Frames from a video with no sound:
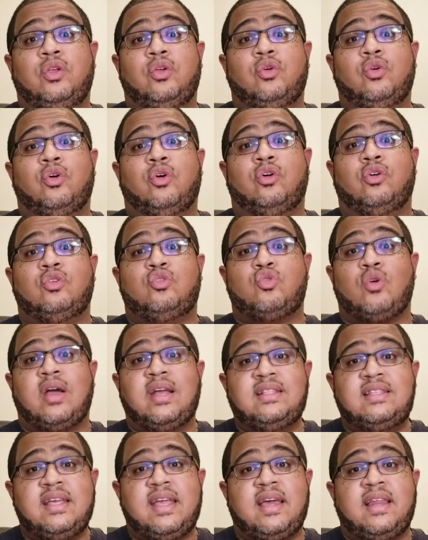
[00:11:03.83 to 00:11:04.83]
you're
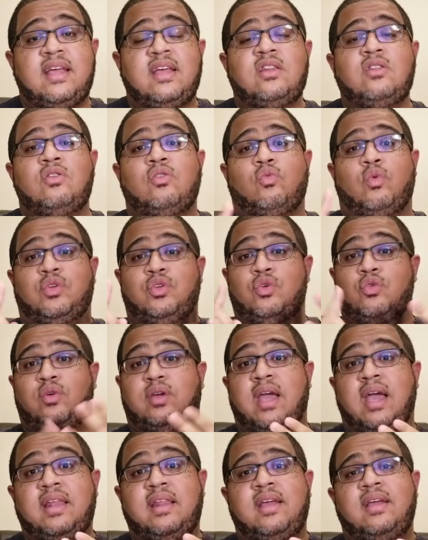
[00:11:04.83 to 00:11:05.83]
trying to get in, when you
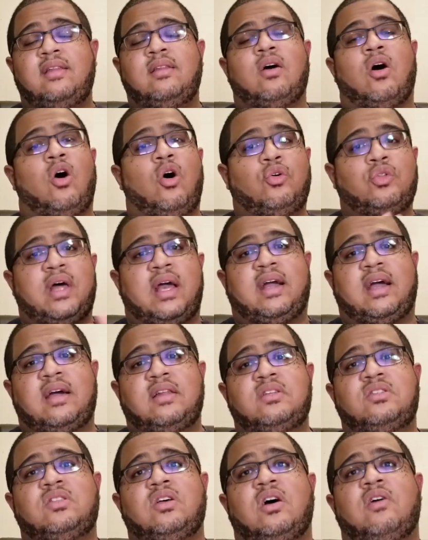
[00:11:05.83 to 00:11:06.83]
get in, all that kind
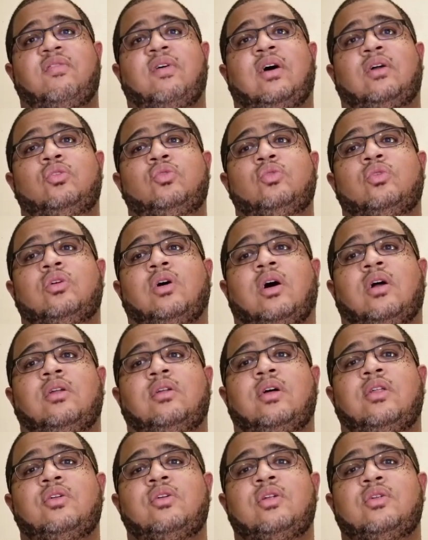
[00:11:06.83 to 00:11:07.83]
of stuff. I'll do
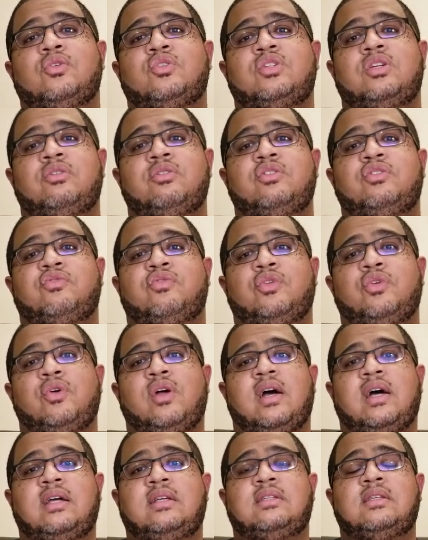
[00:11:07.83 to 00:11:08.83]
another little series for you
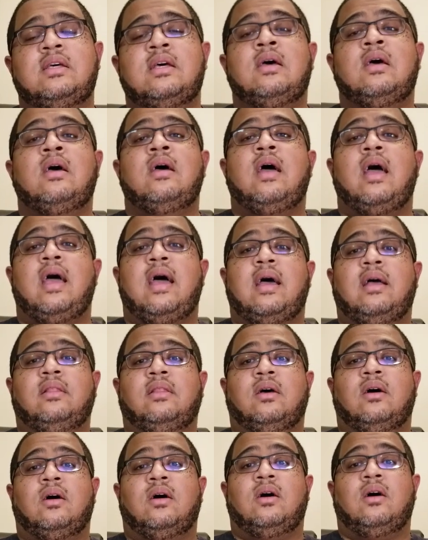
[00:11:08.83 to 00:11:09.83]
guys. And
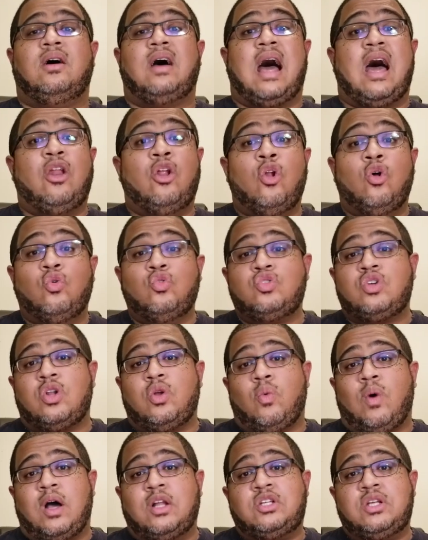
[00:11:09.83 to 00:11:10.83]
I don't know who's going
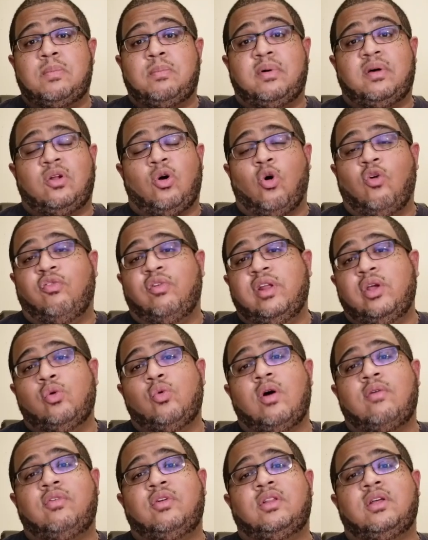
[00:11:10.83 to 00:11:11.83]
to watch it, but hopefully
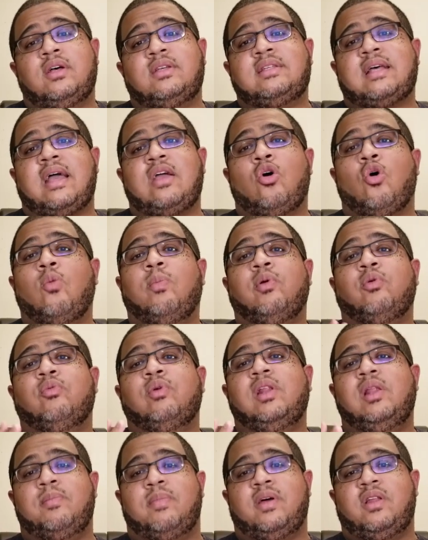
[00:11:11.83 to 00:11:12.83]
whoever does, I hope it
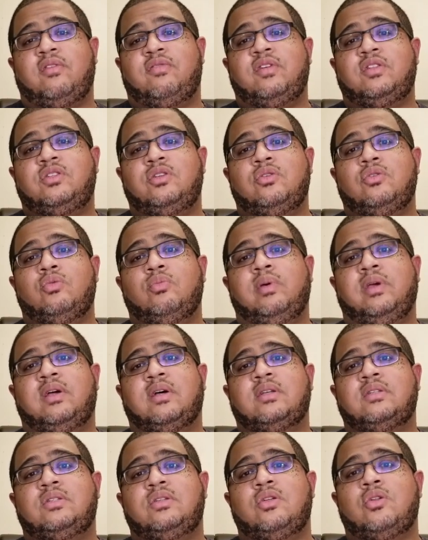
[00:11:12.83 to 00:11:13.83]
really benefits you
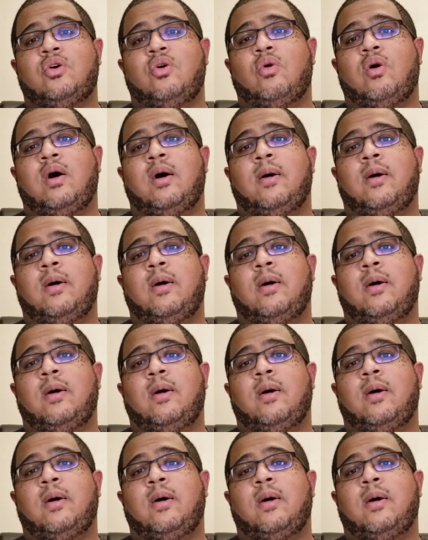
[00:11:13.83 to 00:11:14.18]
because, you know,